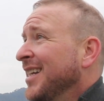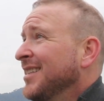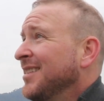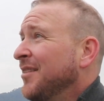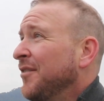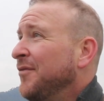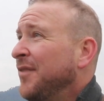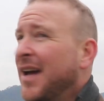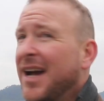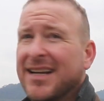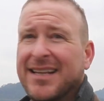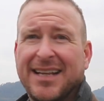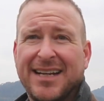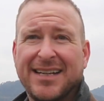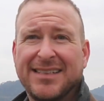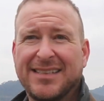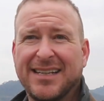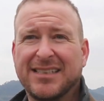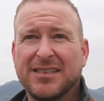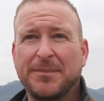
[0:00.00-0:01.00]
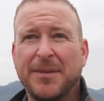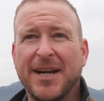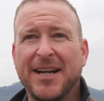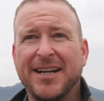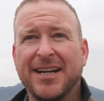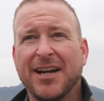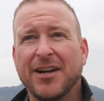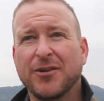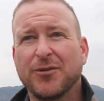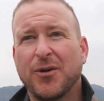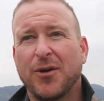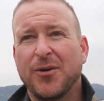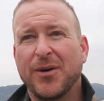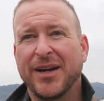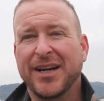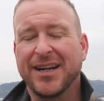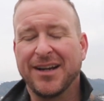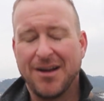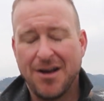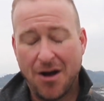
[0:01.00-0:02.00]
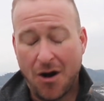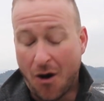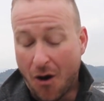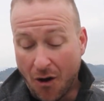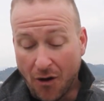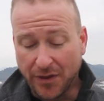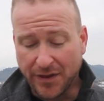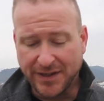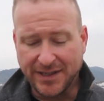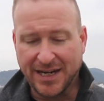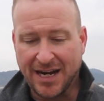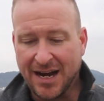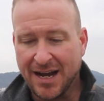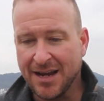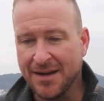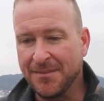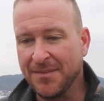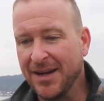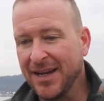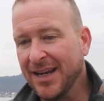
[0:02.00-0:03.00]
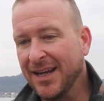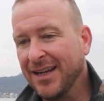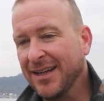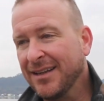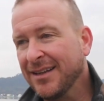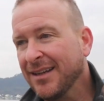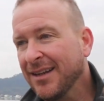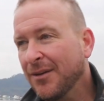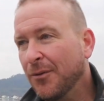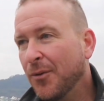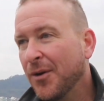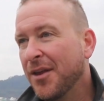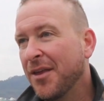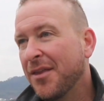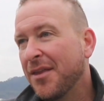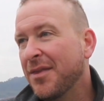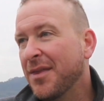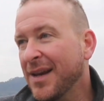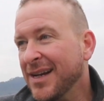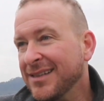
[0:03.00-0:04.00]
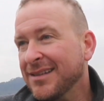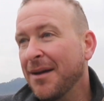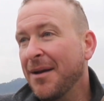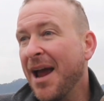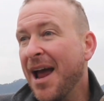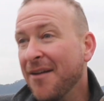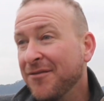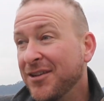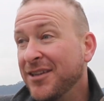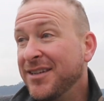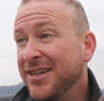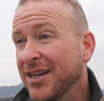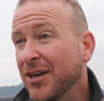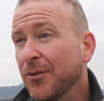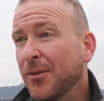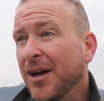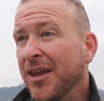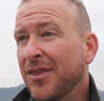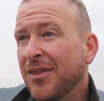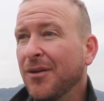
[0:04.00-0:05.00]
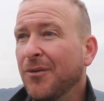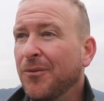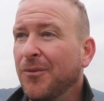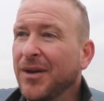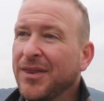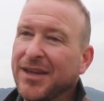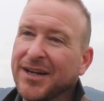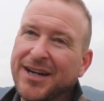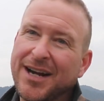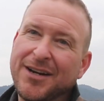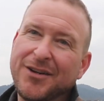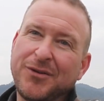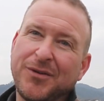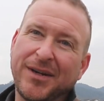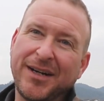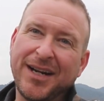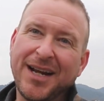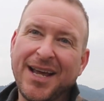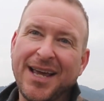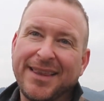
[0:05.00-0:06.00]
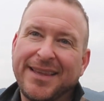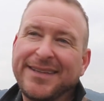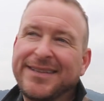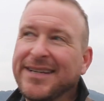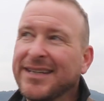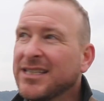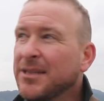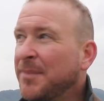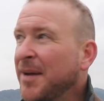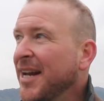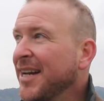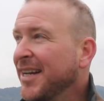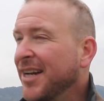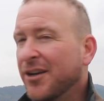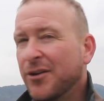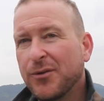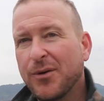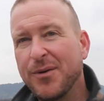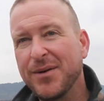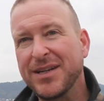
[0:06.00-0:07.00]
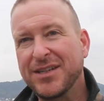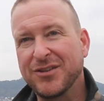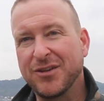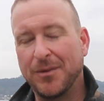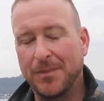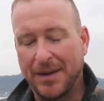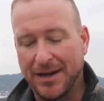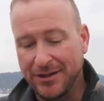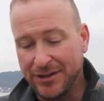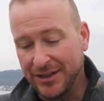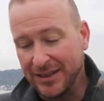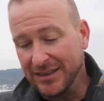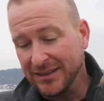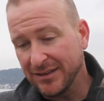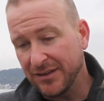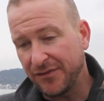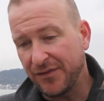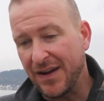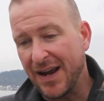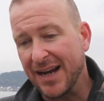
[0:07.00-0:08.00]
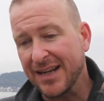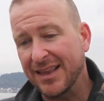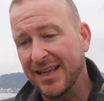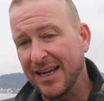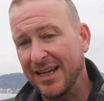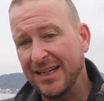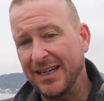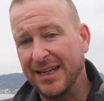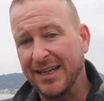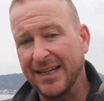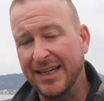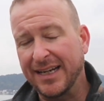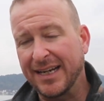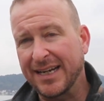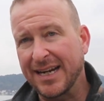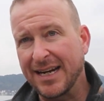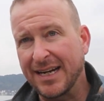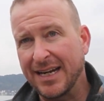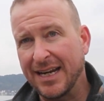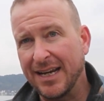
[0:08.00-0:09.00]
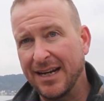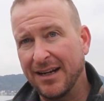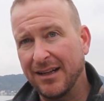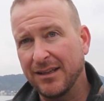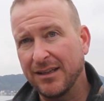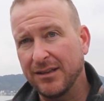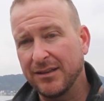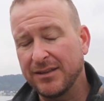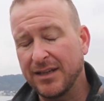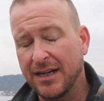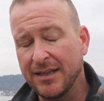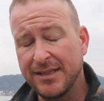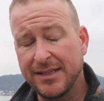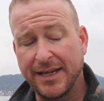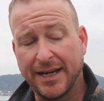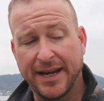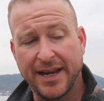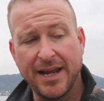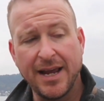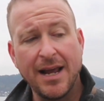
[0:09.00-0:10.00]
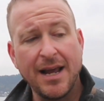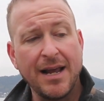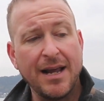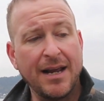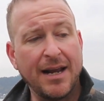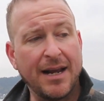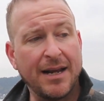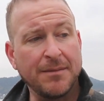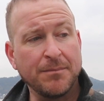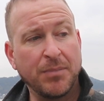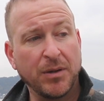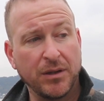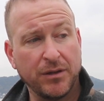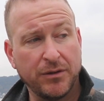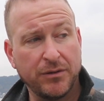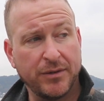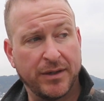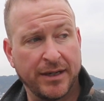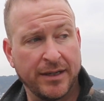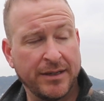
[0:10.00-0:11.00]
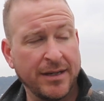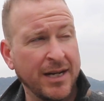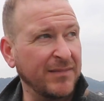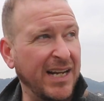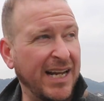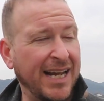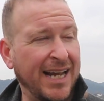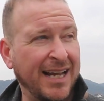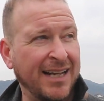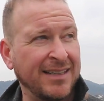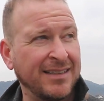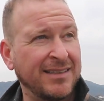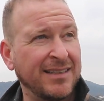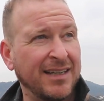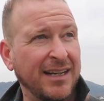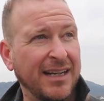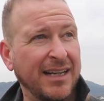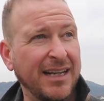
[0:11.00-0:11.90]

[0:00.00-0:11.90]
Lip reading: is the fact that it's expanding and growing all the time. And one of the things I have to deal with a country that's expanding and growing so much is the fact that it can get a little dusty and polluted. And